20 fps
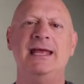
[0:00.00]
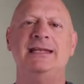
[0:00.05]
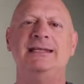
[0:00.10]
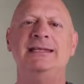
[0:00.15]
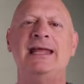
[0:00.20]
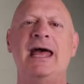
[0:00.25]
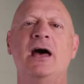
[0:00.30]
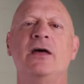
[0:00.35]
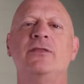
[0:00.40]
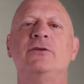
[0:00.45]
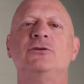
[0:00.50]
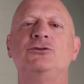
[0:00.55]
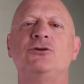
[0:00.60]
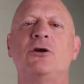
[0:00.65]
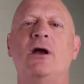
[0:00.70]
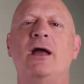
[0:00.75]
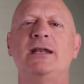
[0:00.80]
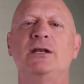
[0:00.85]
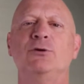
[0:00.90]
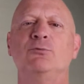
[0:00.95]
Now they're
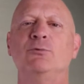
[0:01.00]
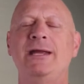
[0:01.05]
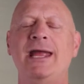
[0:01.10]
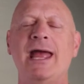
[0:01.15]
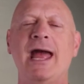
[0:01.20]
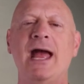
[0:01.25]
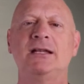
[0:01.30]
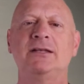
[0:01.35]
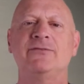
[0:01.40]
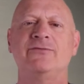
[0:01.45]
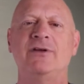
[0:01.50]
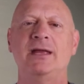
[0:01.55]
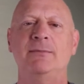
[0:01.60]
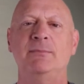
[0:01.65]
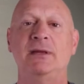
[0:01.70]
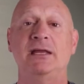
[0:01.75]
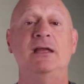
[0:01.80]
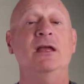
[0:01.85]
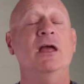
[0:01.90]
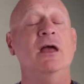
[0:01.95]
trying to reactivate
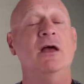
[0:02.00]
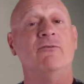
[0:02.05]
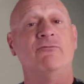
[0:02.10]
me.